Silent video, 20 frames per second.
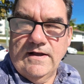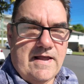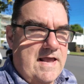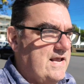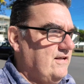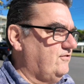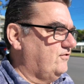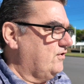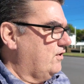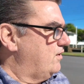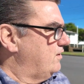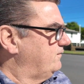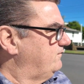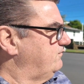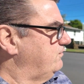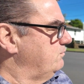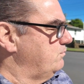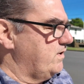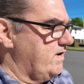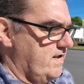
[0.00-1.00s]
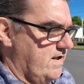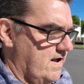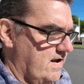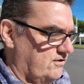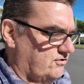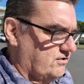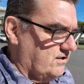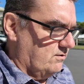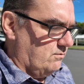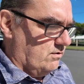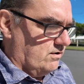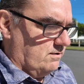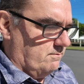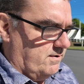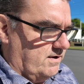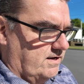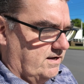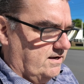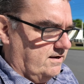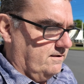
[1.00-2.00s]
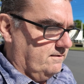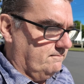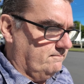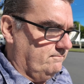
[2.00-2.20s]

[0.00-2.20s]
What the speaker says: exiled from where you actually want to be?